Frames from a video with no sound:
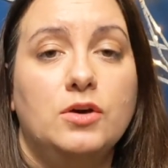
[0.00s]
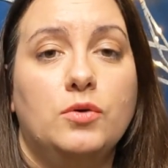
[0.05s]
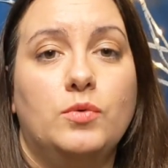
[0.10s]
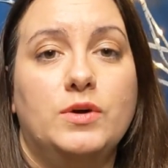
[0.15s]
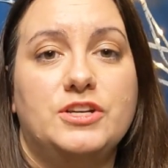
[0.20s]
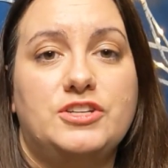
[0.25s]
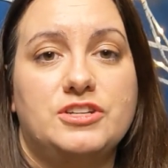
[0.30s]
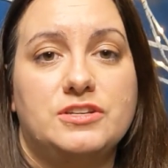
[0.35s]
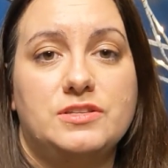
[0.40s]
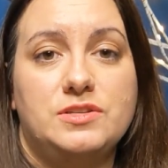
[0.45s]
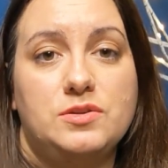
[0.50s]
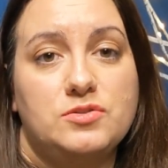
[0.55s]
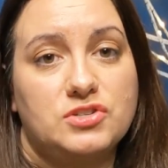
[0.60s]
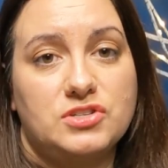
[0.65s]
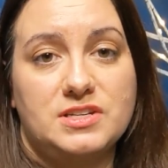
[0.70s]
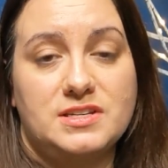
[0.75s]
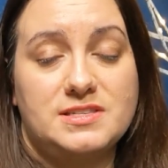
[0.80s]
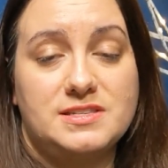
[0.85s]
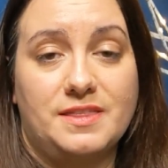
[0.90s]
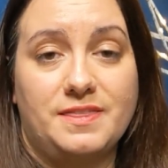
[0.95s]
which is
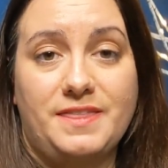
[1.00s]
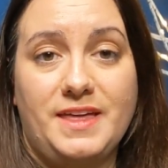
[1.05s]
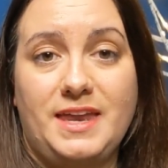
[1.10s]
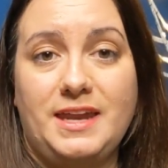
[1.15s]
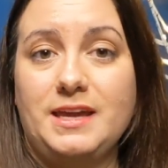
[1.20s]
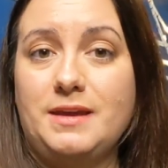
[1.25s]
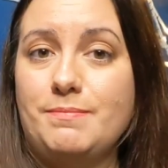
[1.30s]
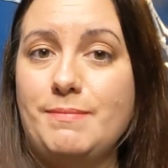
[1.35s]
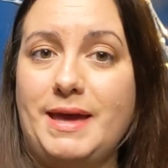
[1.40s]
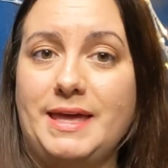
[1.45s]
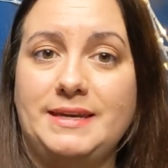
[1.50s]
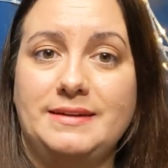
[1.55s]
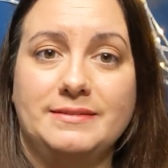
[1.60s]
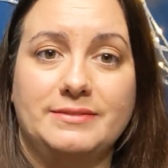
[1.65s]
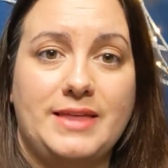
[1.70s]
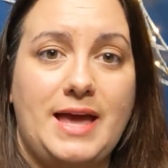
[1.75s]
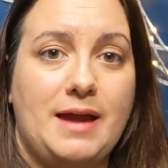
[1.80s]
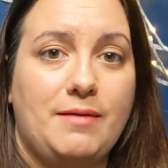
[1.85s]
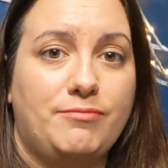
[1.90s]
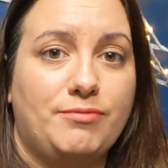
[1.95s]
usually synthetic, made in a
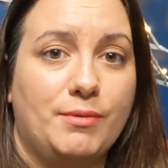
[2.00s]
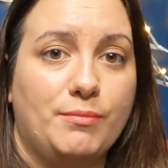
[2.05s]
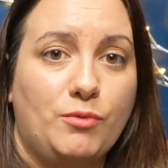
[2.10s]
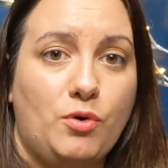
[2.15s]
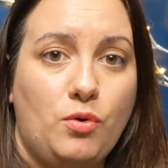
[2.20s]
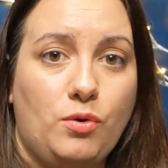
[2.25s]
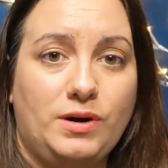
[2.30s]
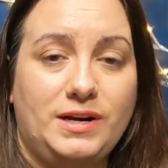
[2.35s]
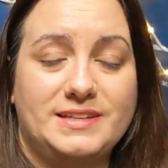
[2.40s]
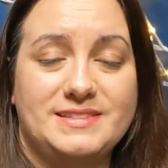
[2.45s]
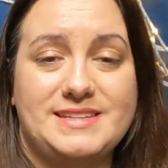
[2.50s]
lab from corn.